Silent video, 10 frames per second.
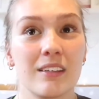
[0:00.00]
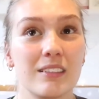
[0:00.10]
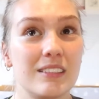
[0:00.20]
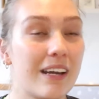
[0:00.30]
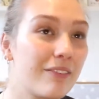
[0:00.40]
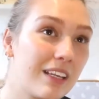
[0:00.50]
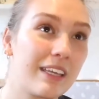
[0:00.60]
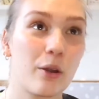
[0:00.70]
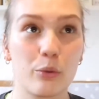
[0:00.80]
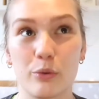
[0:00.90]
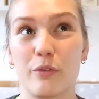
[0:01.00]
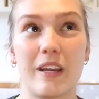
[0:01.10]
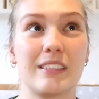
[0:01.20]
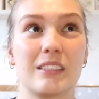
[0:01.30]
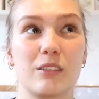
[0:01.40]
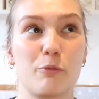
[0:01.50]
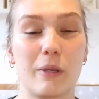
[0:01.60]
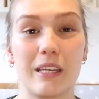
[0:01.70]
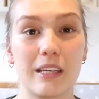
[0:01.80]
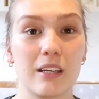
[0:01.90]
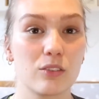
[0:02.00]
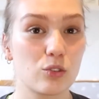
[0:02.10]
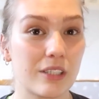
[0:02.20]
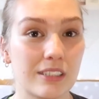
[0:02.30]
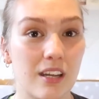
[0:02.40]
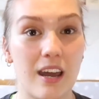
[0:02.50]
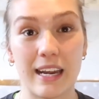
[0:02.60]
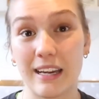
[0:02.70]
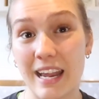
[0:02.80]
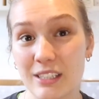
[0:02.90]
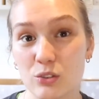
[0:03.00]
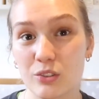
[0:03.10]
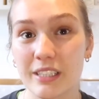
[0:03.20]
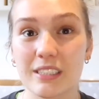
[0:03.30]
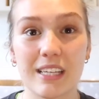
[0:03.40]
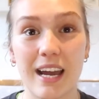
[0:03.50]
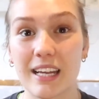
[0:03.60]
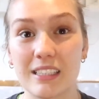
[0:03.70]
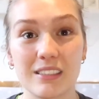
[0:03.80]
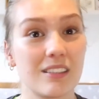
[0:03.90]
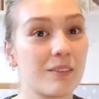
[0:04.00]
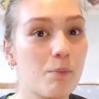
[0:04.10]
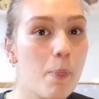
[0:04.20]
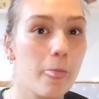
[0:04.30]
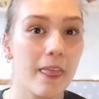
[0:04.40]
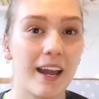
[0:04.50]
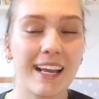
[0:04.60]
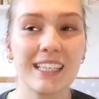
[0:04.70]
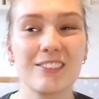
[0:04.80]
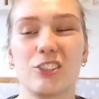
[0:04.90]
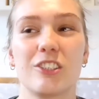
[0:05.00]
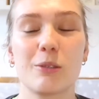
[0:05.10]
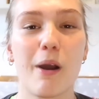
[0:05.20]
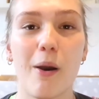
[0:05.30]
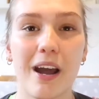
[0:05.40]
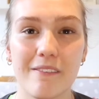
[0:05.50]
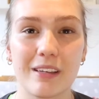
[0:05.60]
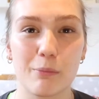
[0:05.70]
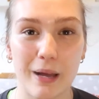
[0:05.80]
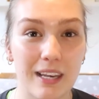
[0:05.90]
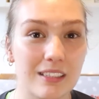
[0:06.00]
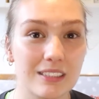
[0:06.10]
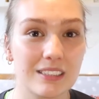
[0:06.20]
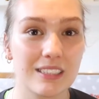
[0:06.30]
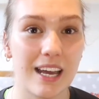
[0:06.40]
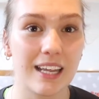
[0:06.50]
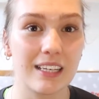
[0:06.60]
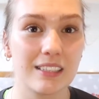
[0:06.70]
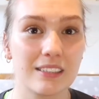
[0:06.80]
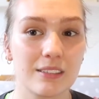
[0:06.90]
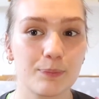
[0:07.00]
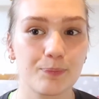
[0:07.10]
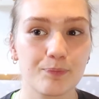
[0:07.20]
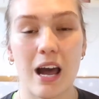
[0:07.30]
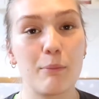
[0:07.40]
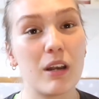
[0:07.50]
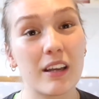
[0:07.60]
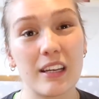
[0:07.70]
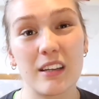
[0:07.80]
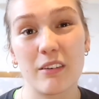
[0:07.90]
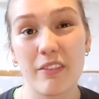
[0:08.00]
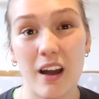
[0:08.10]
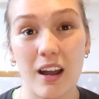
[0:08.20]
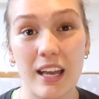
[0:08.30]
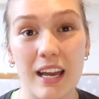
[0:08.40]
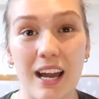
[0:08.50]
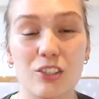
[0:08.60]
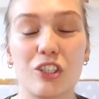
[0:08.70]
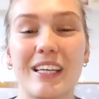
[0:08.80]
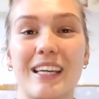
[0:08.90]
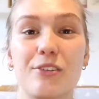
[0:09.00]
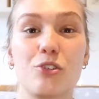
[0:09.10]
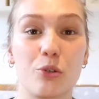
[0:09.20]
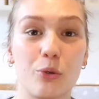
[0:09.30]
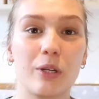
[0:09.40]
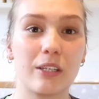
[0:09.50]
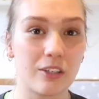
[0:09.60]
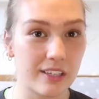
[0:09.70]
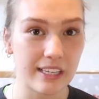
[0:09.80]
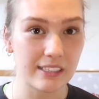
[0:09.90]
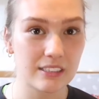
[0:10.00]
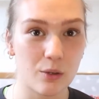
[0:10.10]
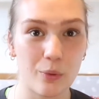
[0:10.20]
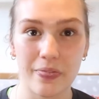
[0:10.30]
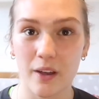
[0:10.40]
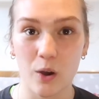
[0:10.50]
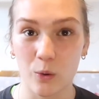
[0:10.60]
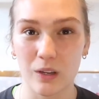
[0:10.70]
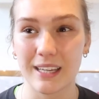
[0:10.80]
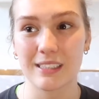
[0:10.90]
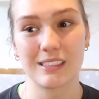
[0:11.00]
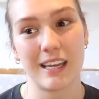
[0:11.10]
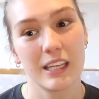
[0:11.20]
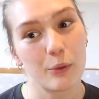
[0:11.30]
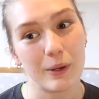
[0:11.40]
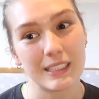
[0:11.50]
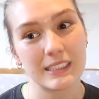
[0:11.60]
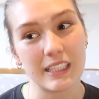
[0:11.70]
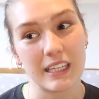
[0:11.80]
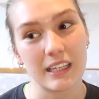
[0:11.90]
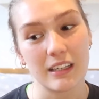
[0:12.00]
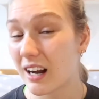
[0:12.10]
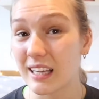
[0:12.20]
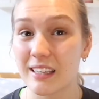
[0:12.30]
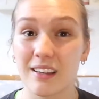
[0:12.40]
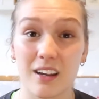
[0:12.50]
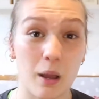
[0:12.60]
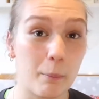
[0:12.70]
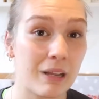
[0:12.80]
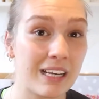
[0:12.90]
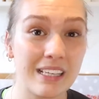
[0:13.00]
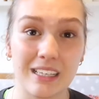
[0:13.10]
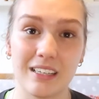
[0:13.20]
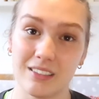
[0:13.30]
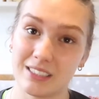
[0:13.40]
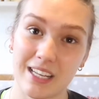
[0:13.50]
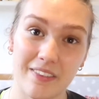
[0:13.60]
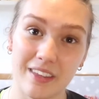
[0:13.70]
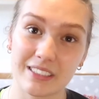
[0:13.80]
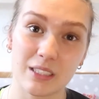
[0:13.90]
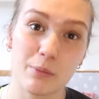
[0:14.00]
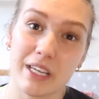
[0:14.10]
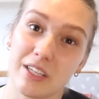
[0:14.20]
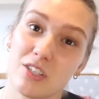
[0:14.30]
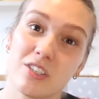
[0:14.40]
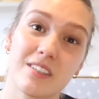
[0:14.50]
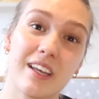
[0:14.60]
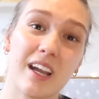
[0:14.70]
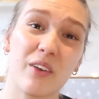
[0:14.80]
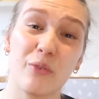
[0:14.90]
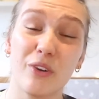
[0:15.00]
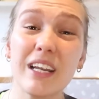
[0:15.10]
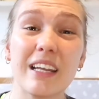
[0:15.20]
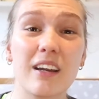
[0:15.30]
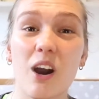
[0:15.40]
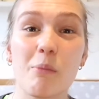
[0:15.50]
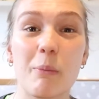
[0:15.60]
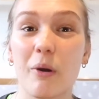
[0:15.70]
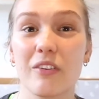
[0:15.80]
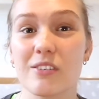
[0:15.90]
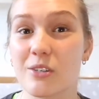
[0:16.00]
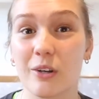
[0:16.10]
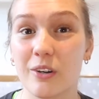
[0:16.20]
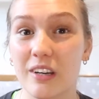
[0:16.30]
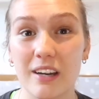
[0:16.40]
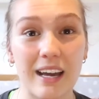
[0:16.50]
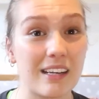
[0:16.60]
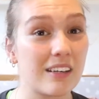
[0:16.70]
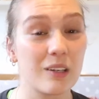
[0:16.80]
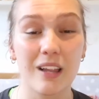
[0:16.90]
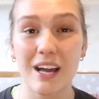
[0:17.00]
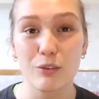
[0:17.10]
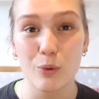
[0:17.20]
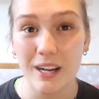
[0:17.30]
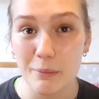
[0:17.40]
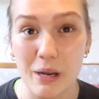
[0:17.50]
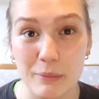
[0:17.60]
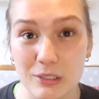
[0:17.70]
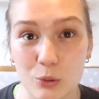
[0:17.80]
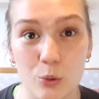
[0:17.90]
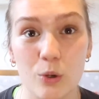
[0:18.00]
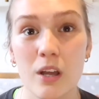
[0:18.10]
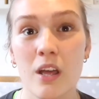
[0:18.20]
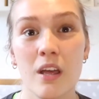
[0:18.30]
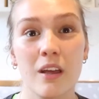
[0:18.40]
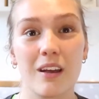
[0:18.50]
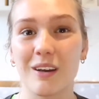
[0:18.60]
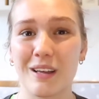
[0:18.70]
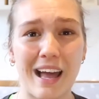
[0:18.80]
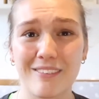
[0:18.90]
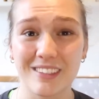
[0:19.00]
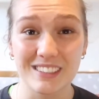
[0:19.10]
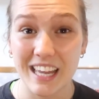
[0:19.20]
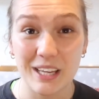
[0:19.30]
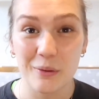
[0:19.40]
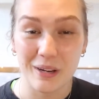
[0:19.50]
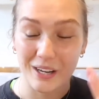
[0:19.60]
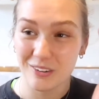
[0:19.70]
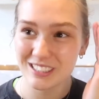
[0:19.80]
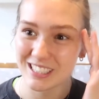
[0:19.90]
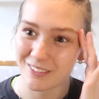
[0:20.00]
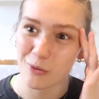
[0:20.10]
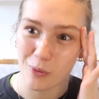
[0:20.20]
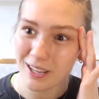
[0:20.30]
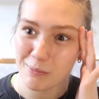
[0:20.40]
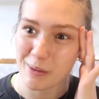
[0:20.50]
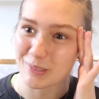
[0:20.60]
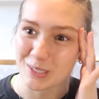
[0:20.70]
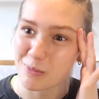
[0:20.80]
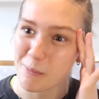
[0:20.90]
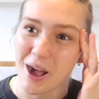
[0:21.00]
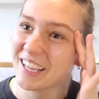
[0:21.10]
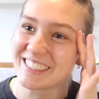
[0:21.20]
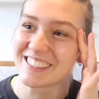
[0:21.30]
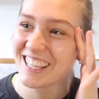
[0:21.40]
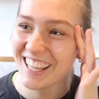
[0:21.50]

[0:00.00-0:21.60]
definitely go through phases of being stricter and less strict and I guess it's just about having balance and I'm lucky enough that I actually enjoy cooking so with the whole like takeaways thing I completely understand that some days you're just like I really can't be bothered to cook and you'll have a Wagamama's or have a takeaway. Honestly, I've got Wagamama's on my mind.